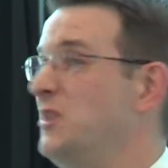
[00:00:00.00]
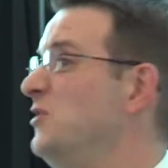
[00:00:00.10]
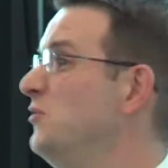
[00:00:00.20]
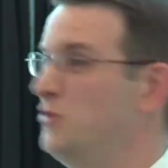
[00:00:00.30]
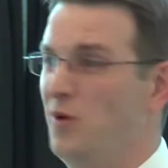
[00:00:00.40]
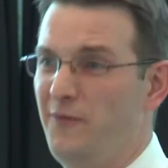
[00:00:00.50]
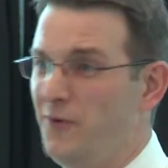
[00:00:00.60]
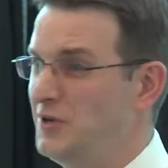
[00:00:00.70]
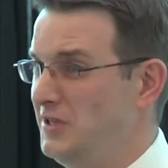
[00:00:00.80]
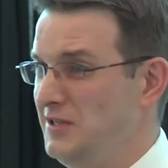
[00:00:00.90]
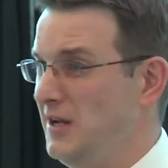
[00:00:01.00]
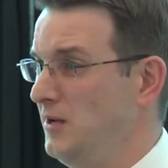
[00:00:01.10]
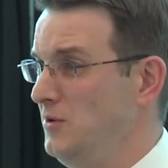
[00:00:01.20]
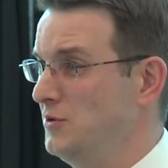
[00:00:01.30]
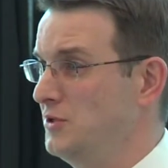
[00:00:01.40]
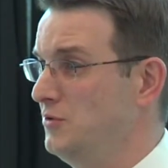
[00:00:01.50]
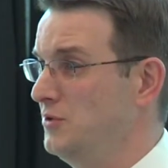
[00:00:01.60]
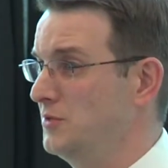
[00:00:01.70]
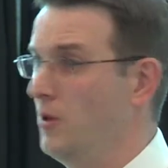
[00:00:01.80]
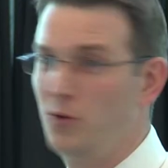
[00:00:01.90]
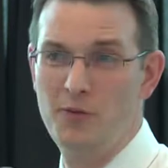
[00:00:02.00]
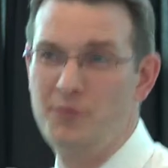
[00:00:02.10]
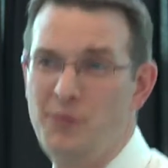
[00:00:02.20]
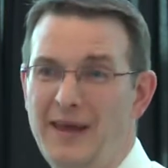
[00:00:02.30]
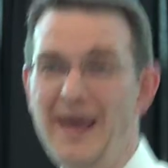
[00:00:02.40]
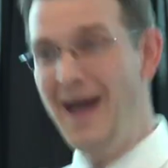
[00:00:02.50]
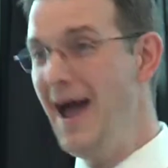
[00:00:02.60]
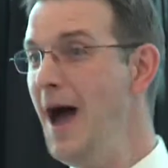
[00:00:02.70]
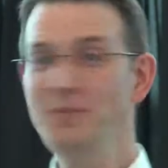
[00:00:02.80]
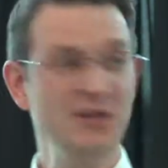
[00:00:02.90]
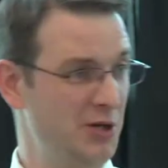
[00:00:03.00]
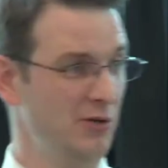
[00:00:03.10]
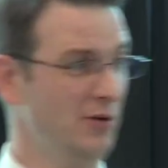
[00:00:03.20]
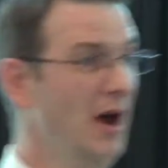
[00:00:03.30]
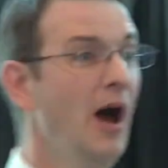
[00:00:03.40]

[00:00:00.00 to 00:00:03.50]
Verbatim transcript: Can you do our first and second year student small groups? We're like, happy to.